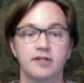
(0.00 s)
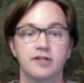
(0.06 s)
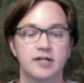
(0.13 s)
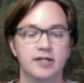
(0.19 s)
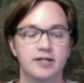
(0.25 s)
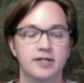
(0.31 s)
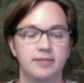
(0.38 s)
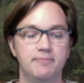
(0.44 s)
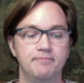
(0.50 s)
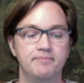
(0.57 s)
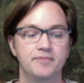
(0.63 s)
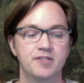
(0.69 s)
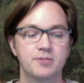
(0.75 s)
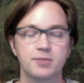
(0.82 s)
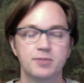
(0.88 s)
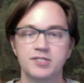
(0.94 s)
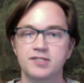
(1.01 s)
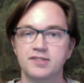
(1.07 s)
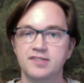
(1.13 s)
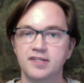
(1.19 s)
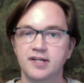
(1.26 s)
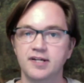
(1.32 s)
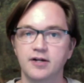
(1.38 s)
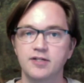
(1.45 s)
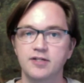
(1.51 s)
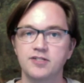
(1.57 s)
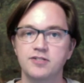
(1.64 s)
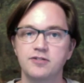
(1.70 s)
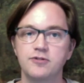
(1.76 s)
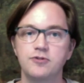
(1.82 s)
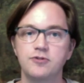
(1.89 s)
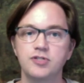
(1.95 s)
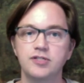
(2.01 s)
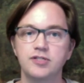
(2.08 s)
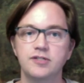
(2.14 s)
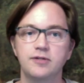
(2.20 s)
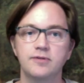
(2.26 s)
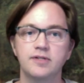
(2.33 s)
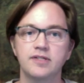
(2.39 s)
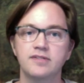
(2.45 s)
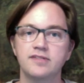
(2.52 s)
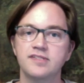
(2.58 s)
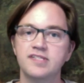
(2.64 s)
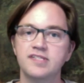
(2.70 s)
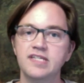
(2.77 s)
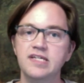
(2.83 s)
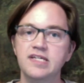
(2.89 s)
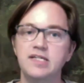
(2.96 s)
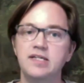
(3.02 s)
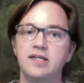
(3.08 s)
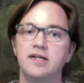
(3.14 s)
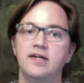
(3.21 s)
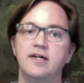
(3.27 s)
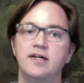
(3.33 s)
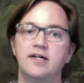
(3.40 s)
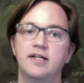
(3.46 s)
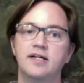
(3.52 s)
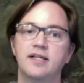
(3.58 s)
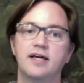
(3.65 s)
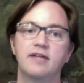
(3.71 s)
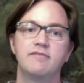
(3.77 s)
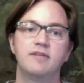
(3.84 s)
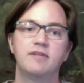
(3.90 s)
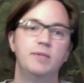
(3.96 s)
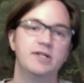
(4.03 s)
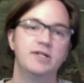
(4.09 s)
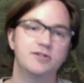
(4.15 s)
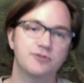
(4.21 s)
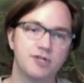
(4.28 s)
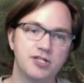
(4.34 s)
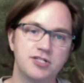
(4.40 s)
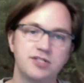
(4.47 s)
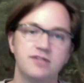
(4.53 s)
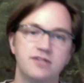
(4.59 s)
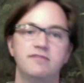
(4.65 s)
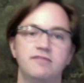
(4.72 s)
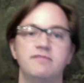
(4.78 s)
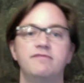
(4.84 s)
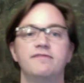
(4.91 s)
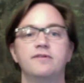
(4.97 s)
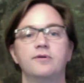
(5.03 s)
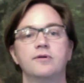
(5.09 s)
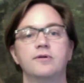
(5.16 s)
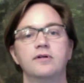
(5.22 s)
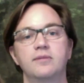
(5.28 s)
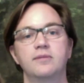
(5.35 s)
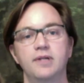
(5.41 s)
Um, especially the scenic artists, you usually don't get to see a lot of the administration or the,